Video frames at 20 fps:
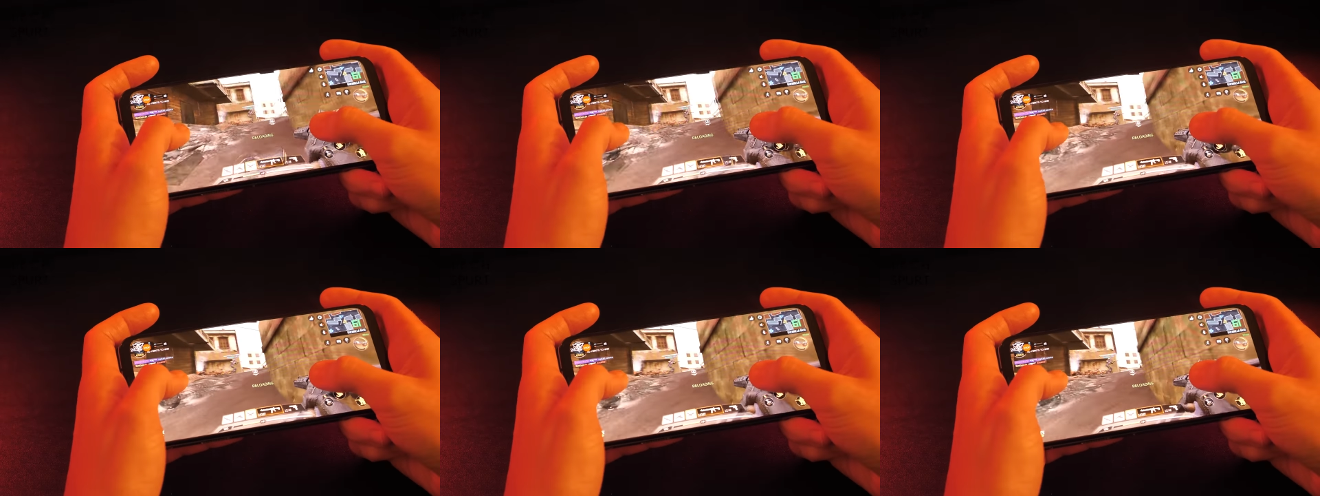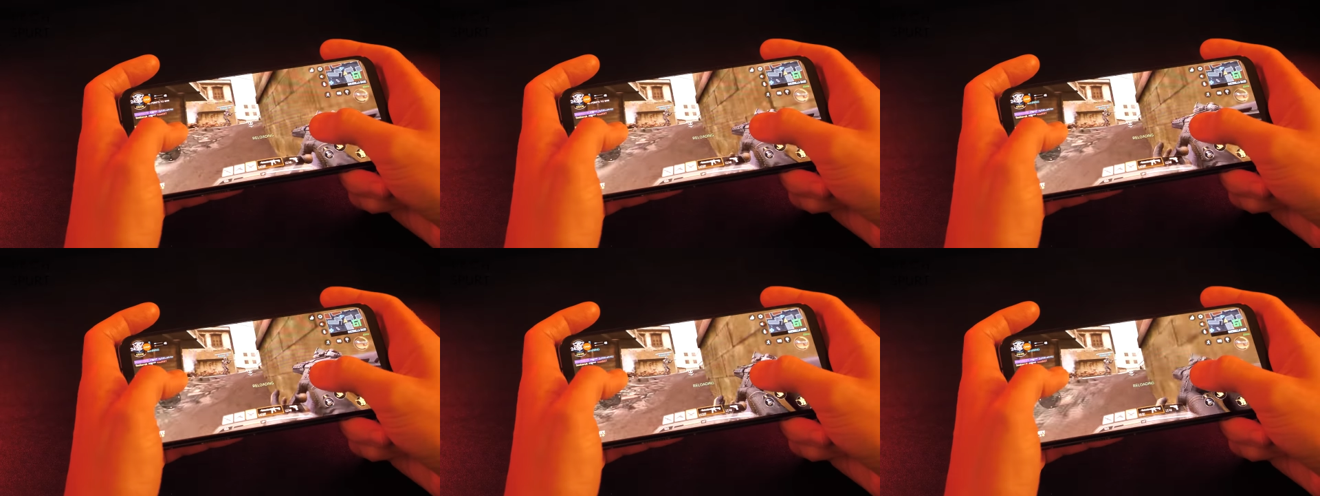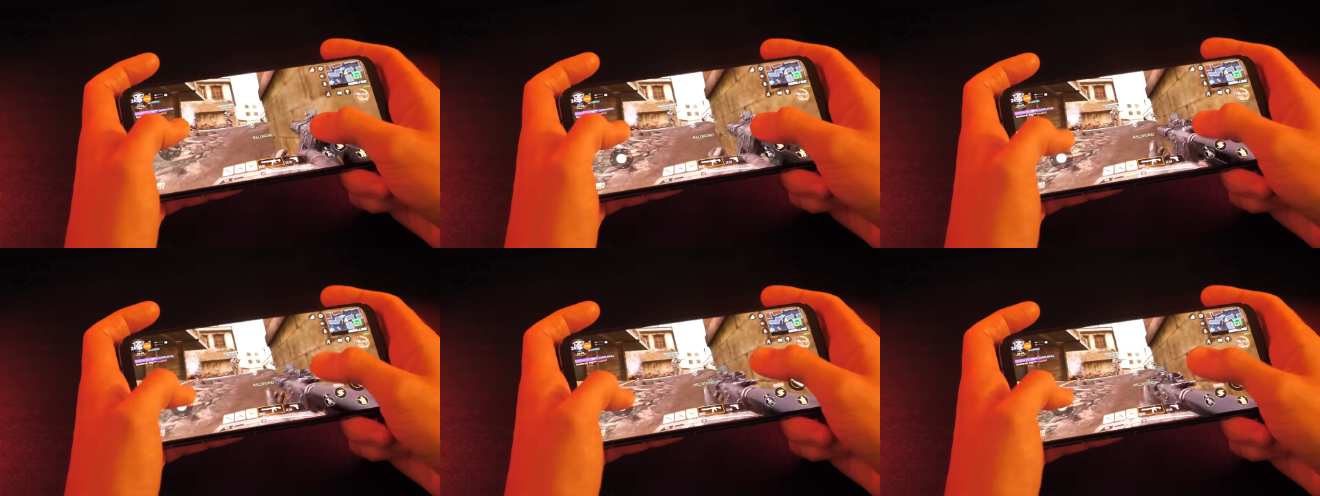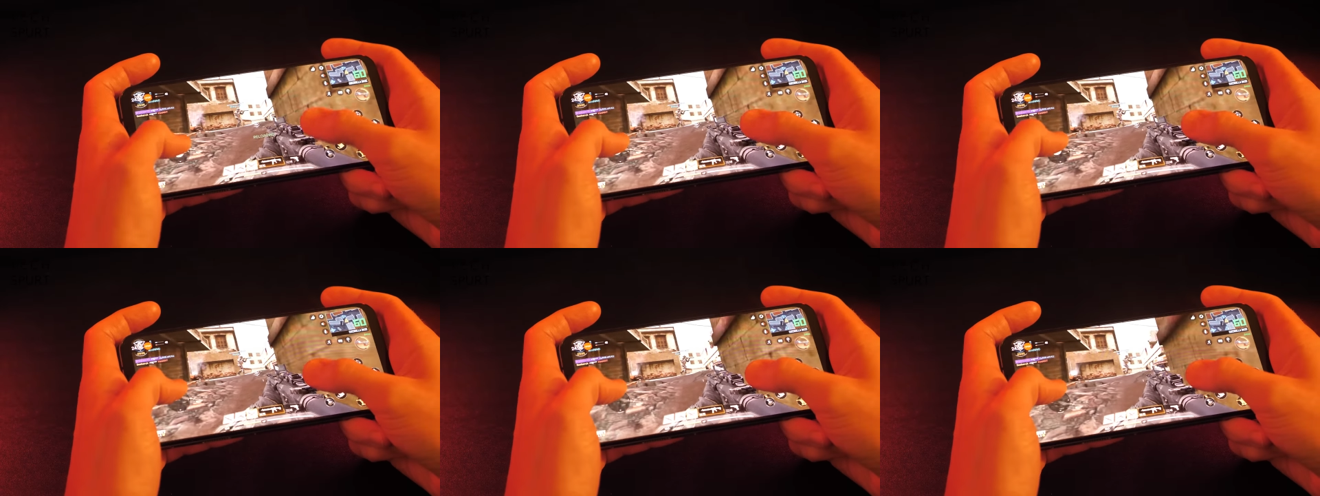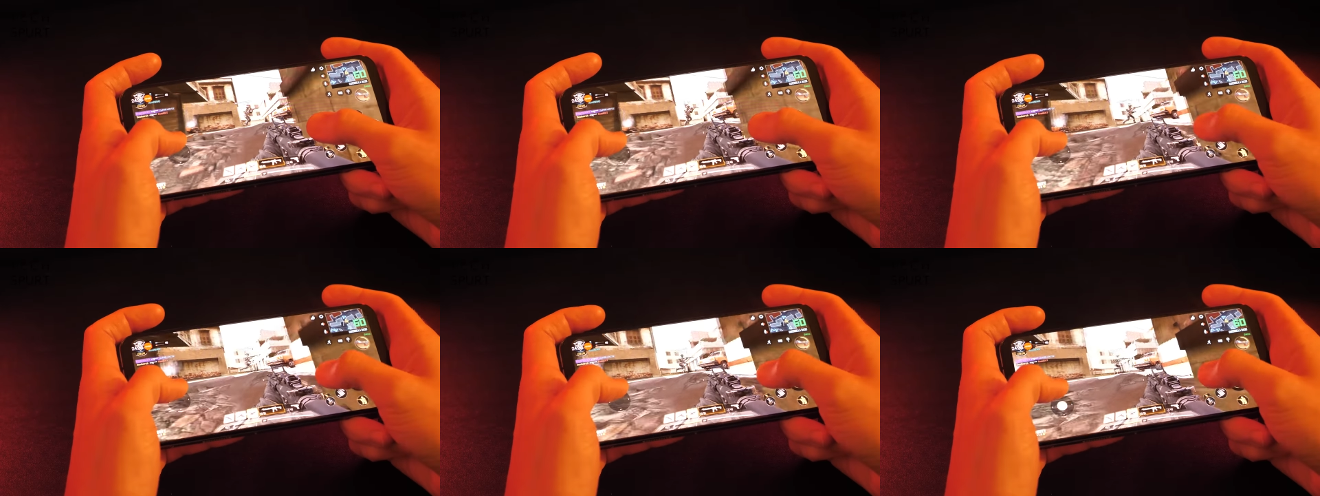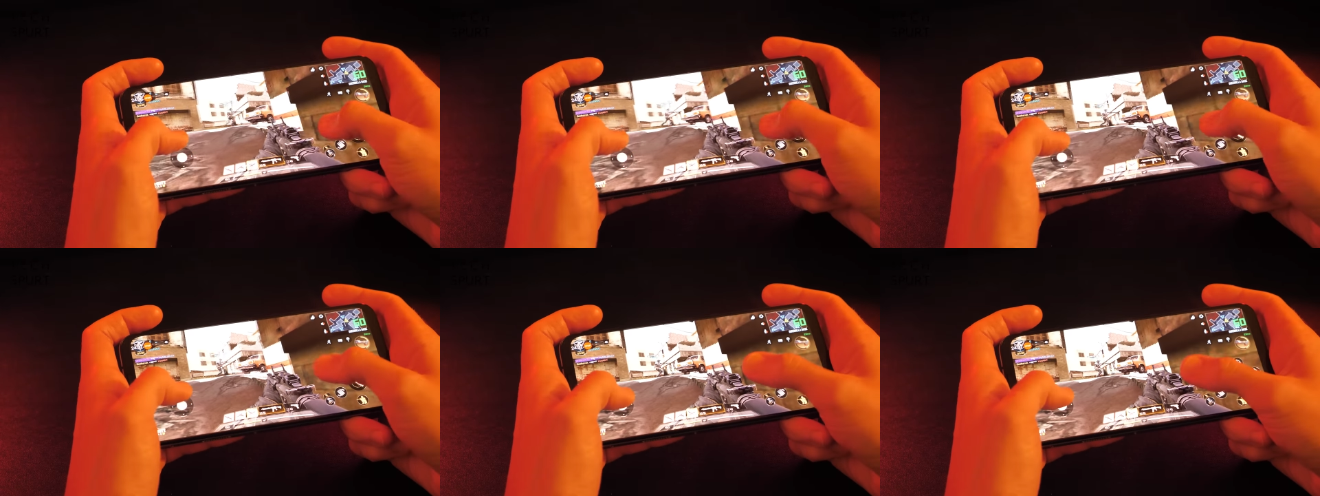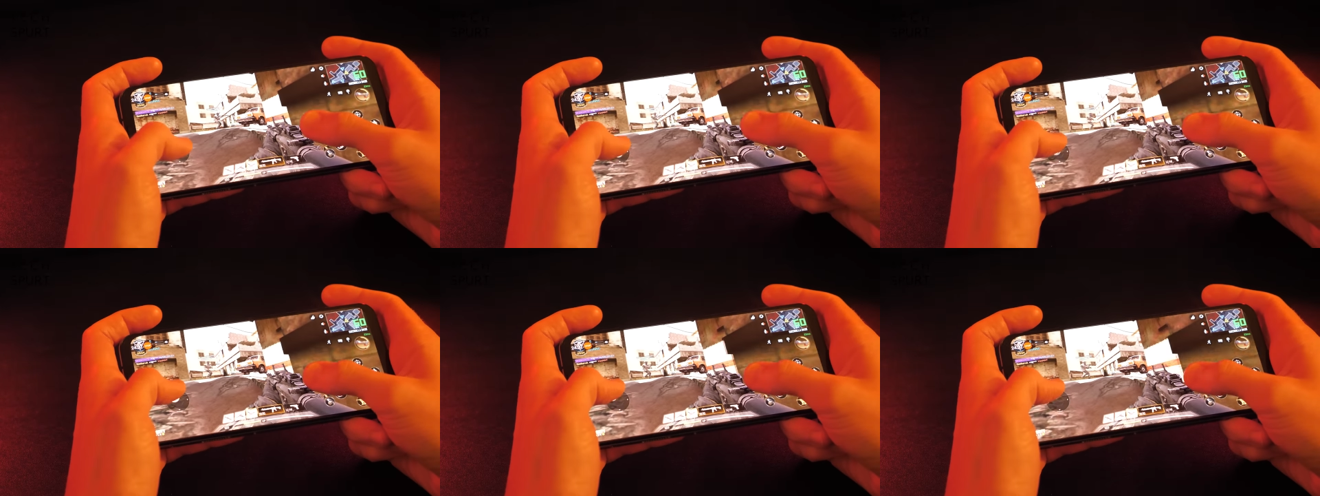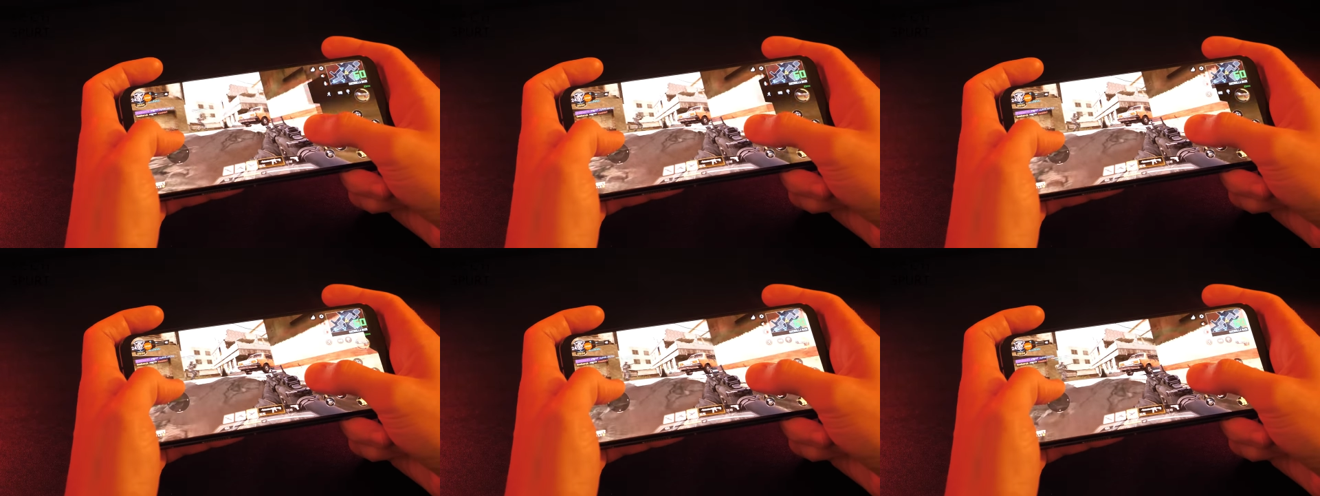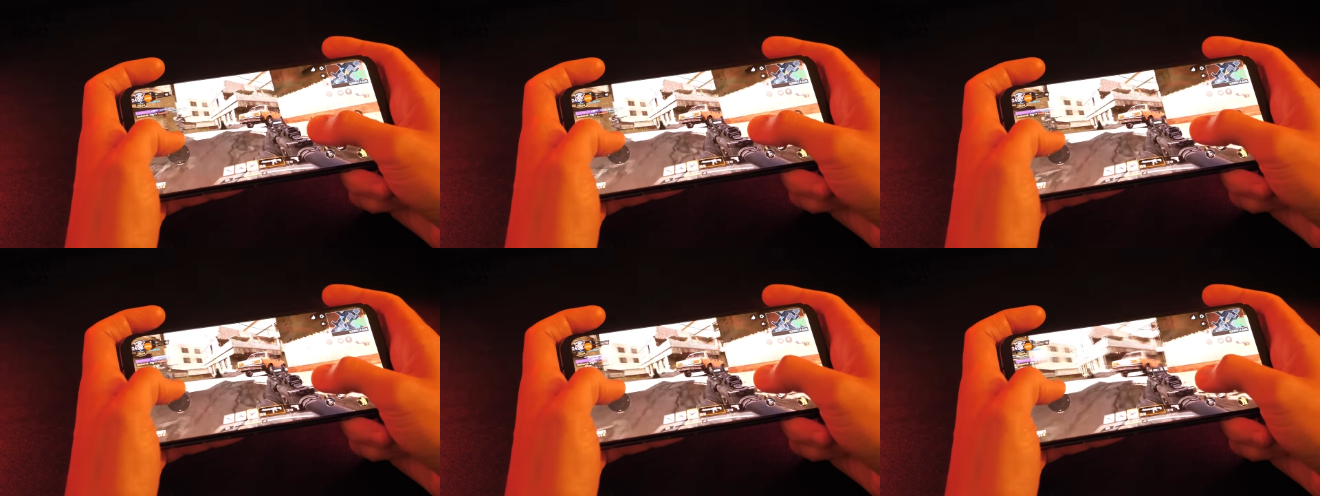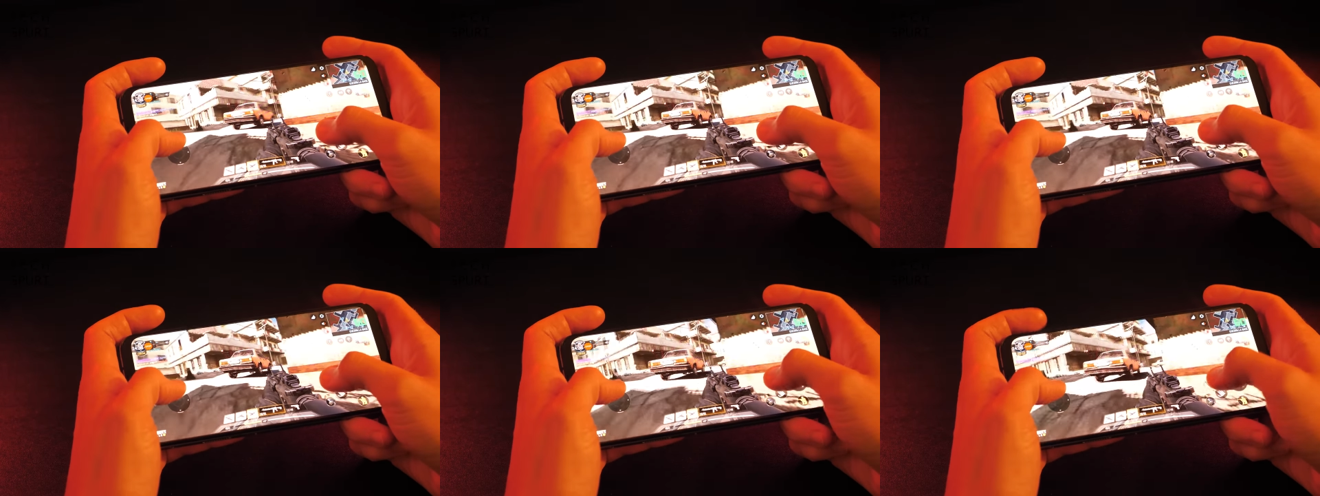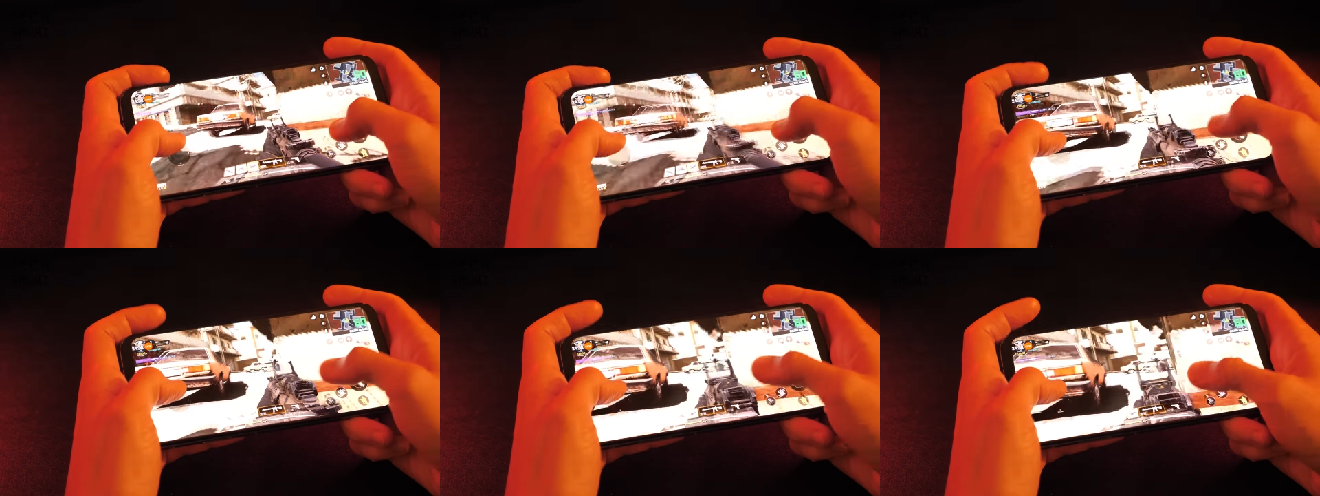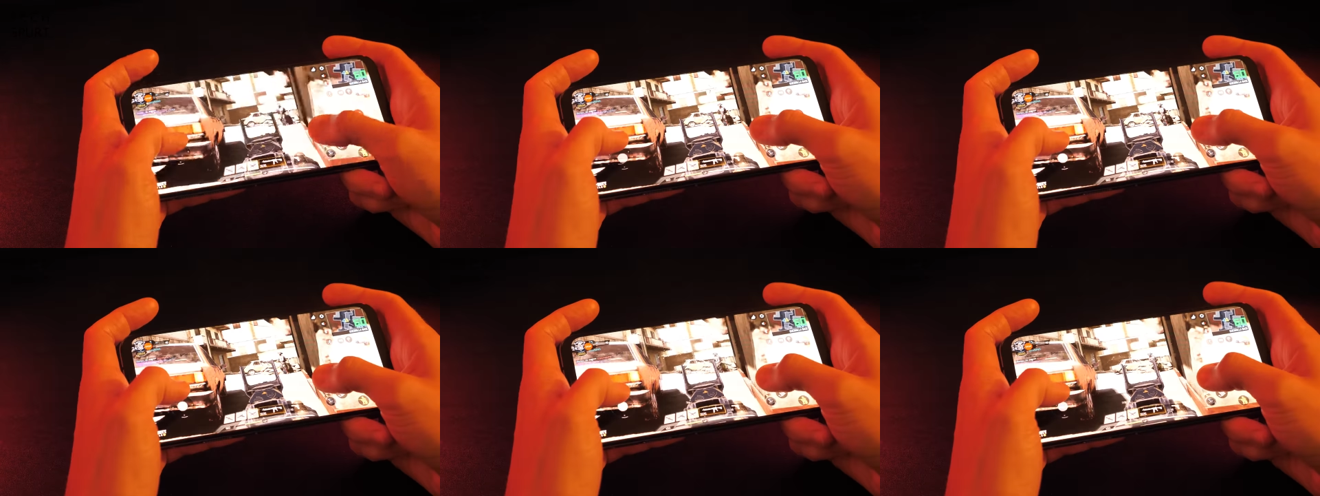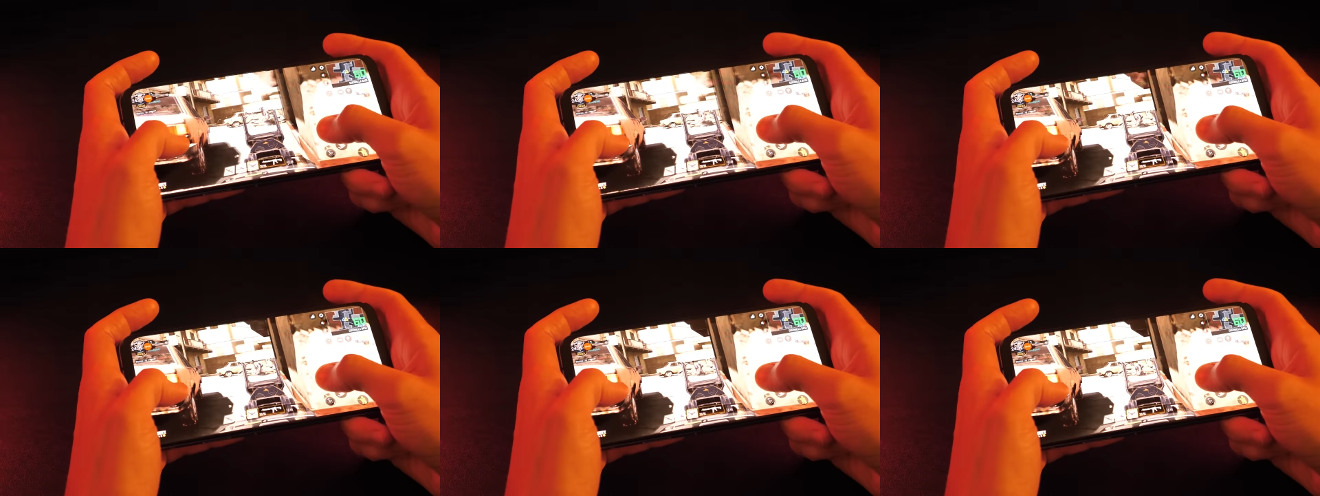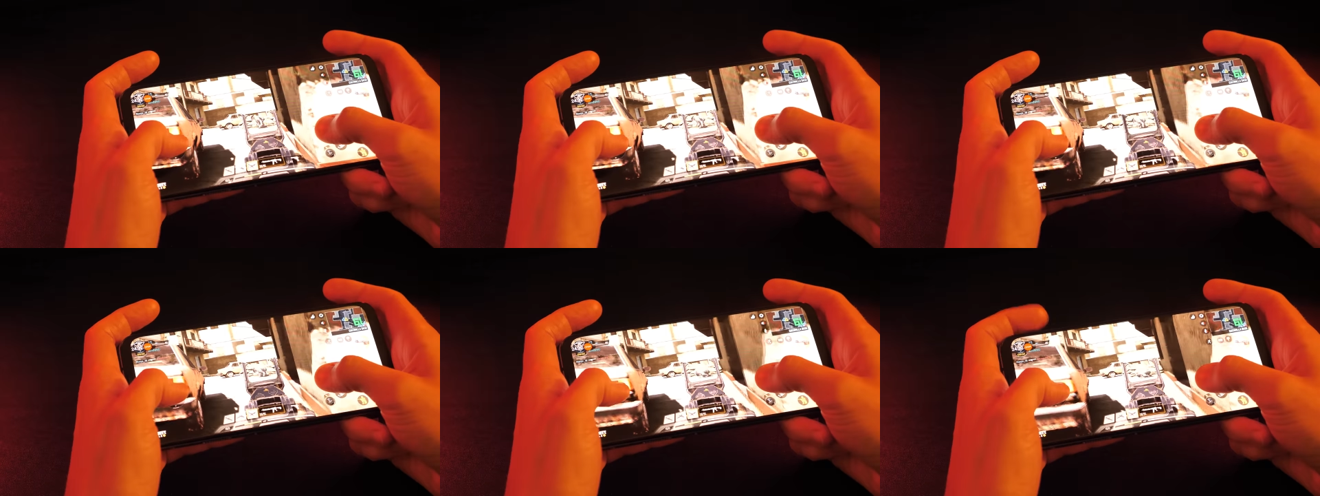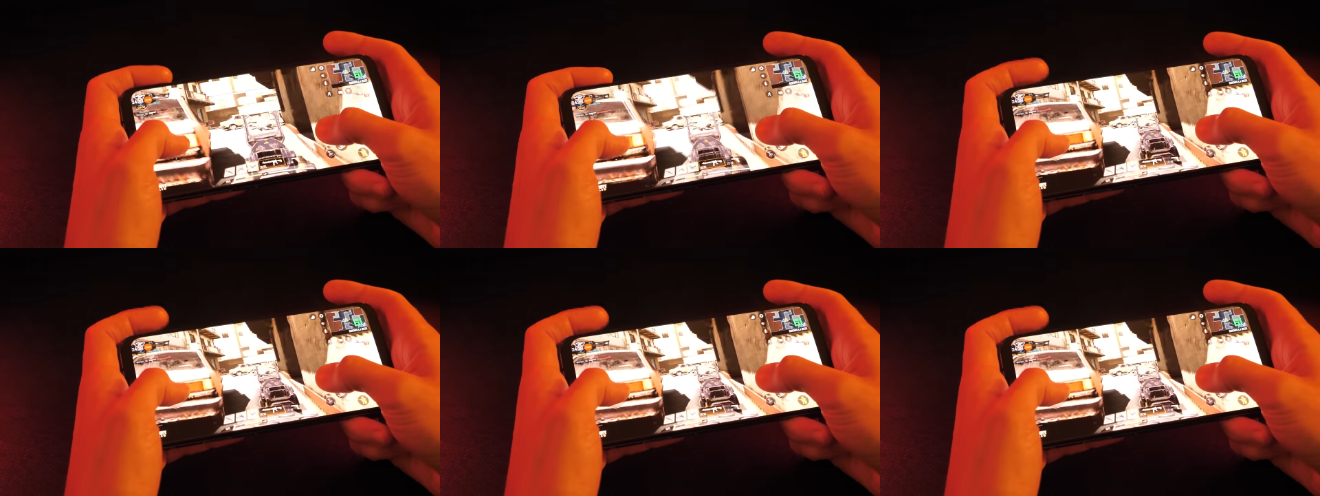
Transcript: [unreadable: no face in view]